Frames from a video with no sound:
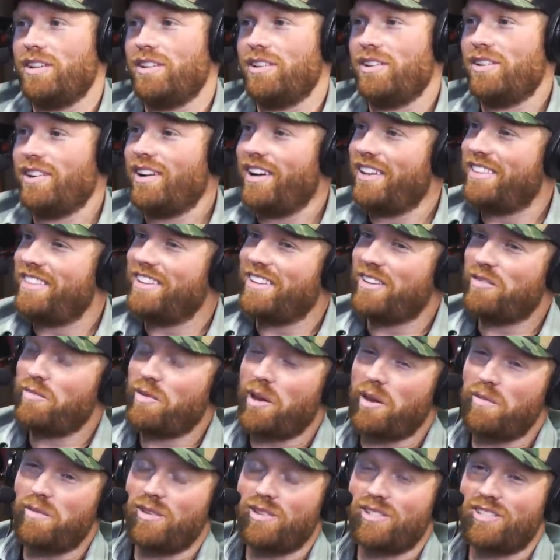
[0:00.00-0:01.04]
you know, and I think
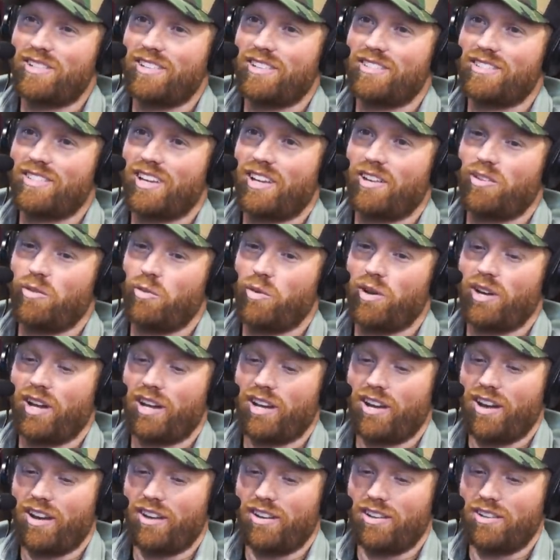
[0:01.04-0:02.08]
maybe it's because when
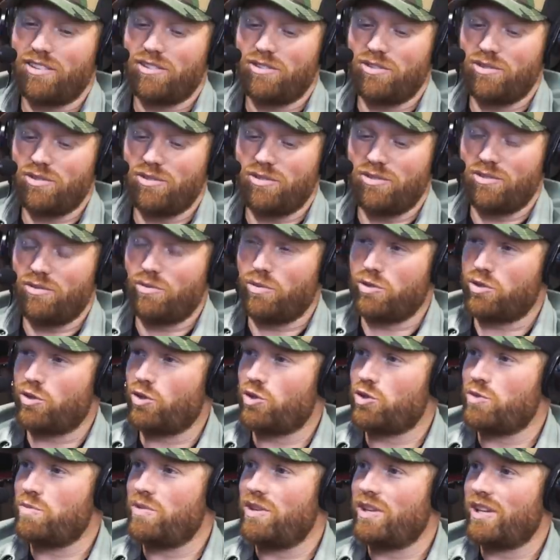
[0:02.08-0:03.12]
I got into, when
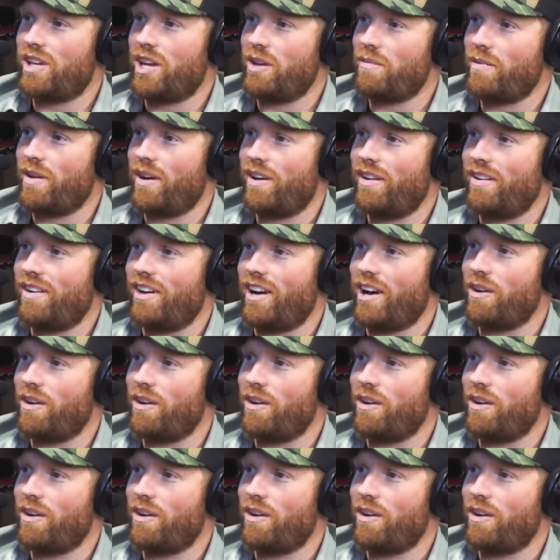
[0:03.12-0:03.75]
social media came out,